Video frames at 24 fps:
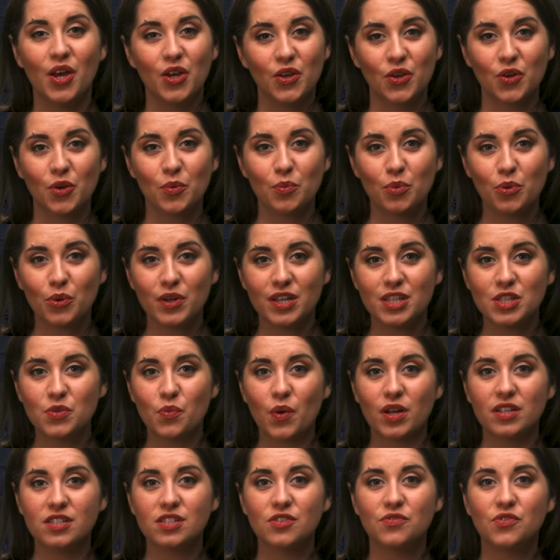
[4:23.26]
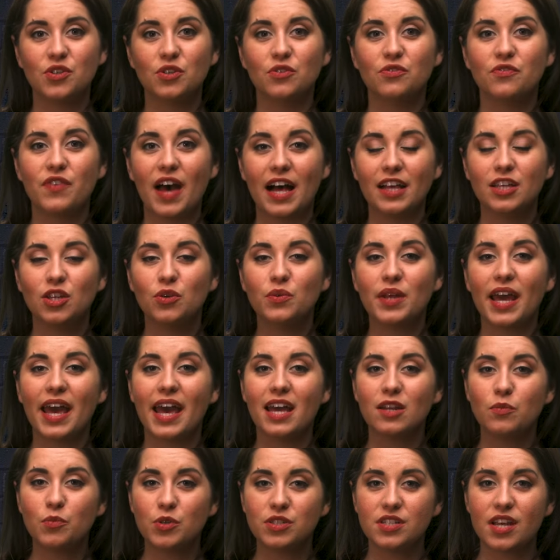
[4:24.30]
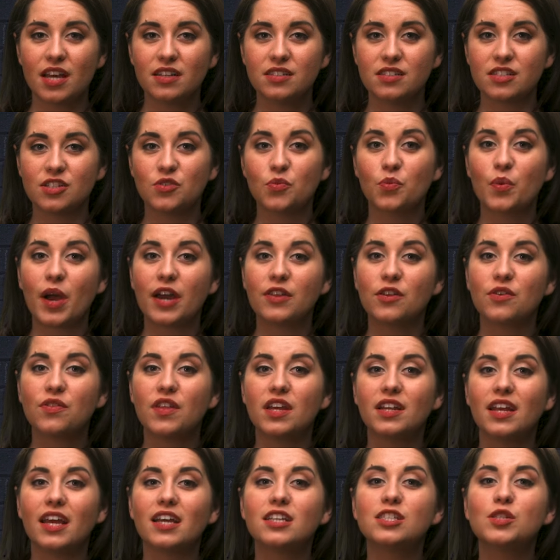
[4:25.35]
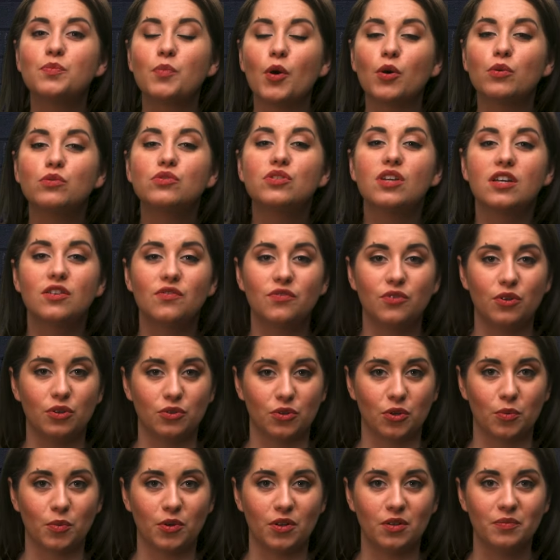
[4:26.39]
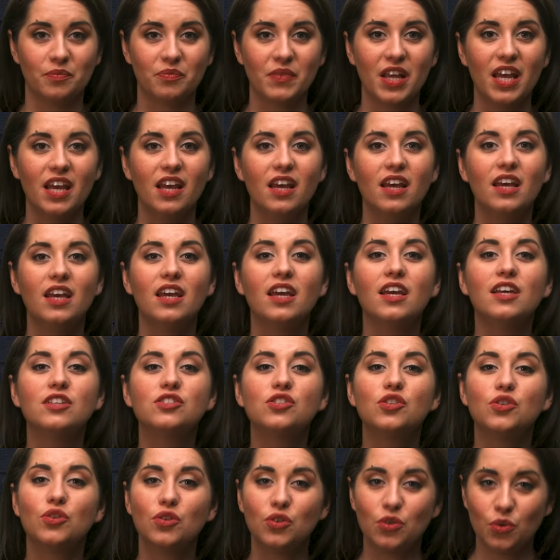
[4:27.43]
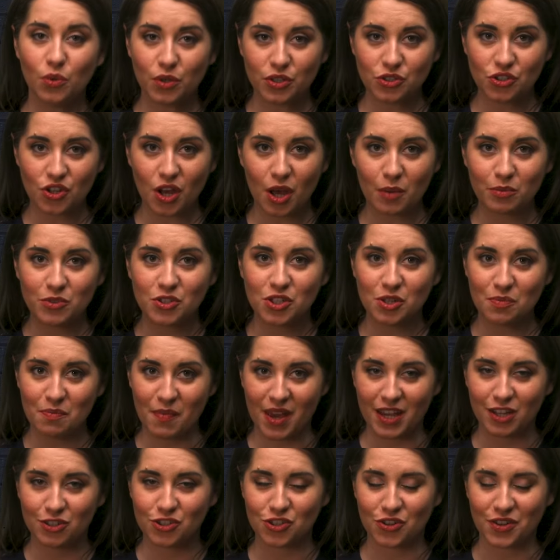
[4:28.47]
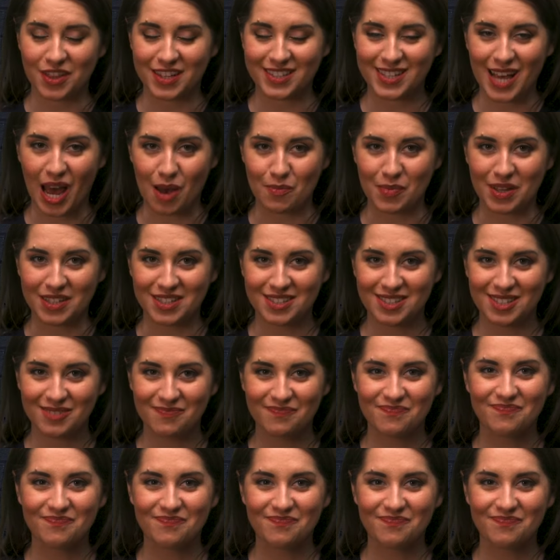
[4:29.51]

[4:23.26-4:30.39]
Your employees want to feel valued and protected rather than exposed and vulnerable. It's your job to make sure this happens.